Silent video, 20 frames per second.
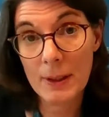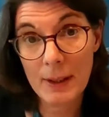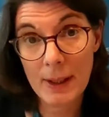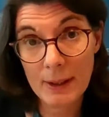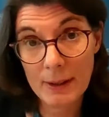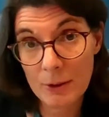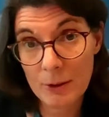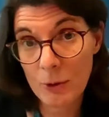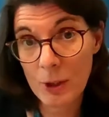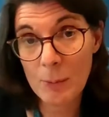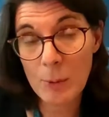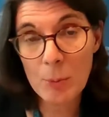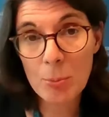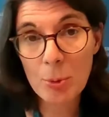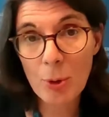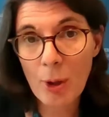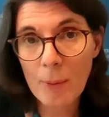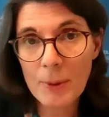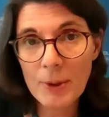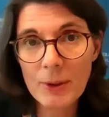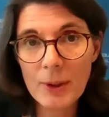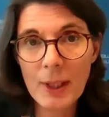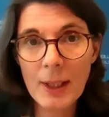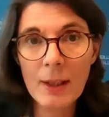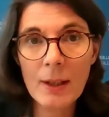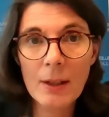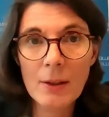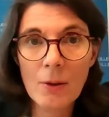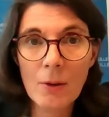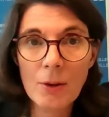extremely
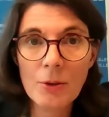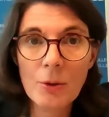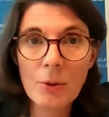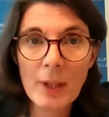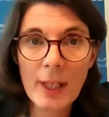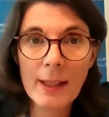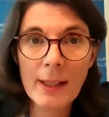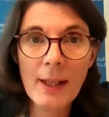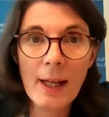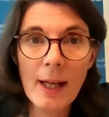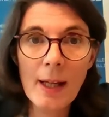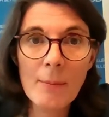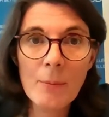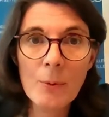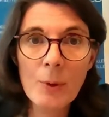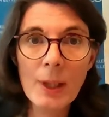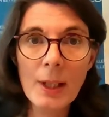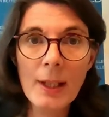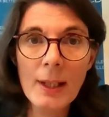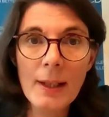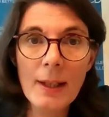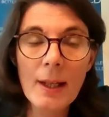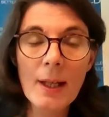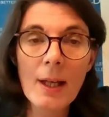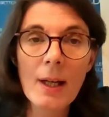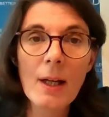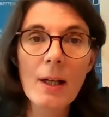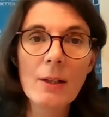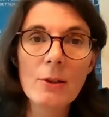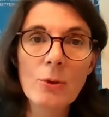promising, and also can help really
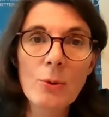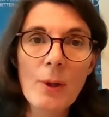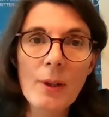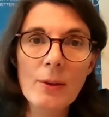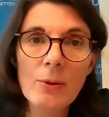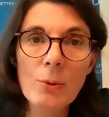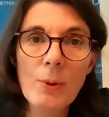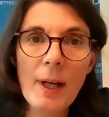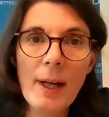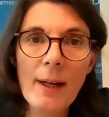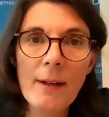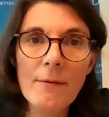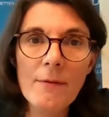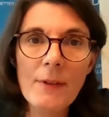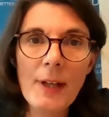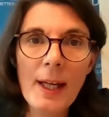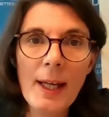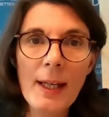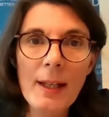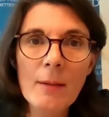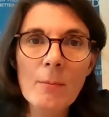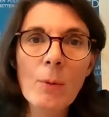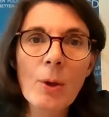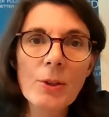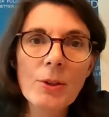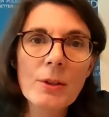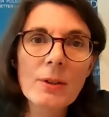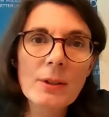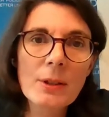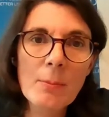to have a more
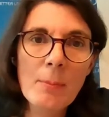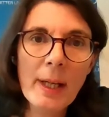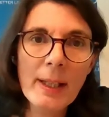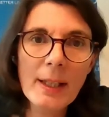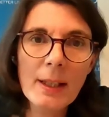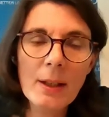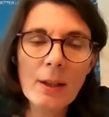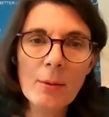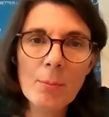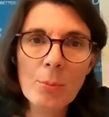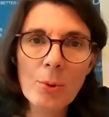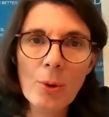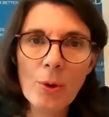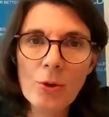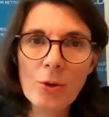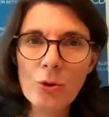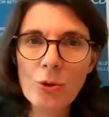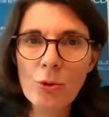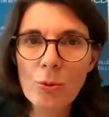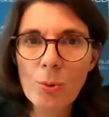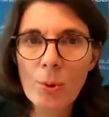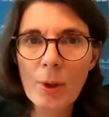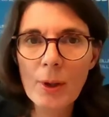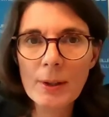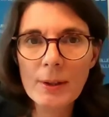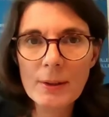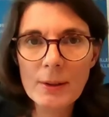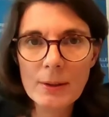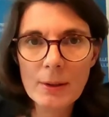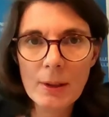systematic approach
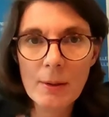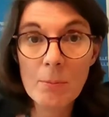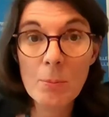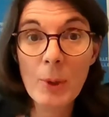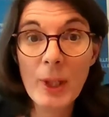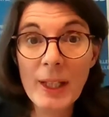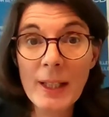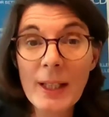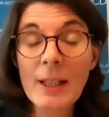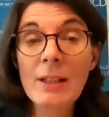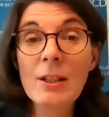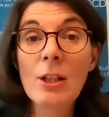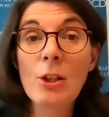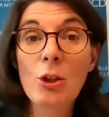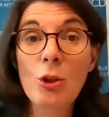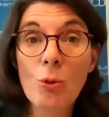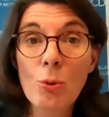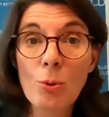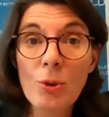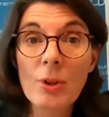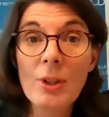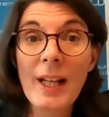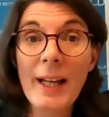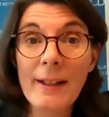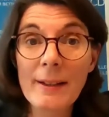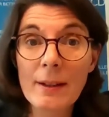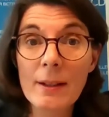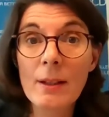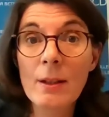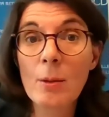towards bringing the youth
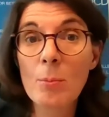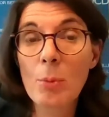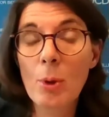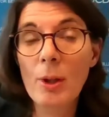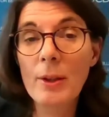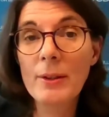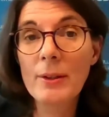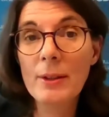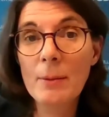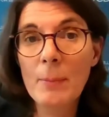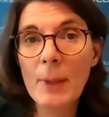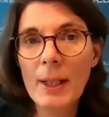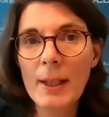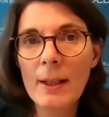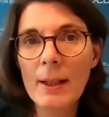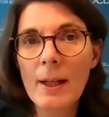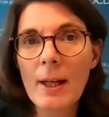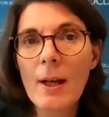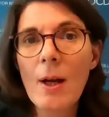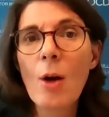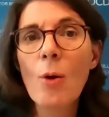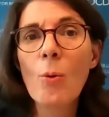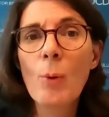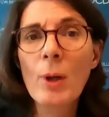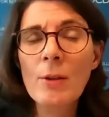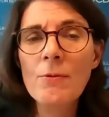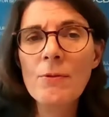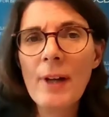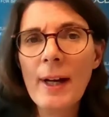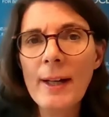length in the policymaking.
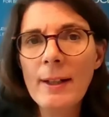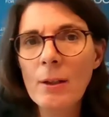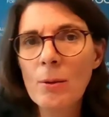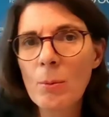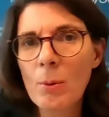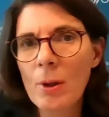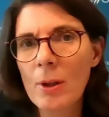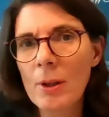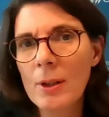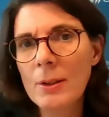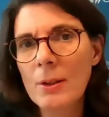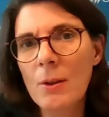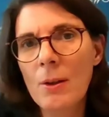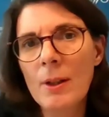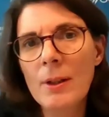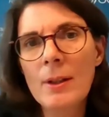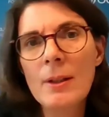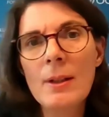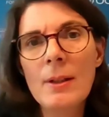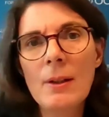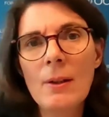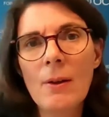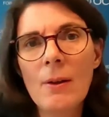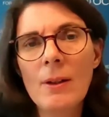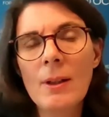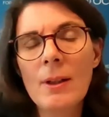One final word on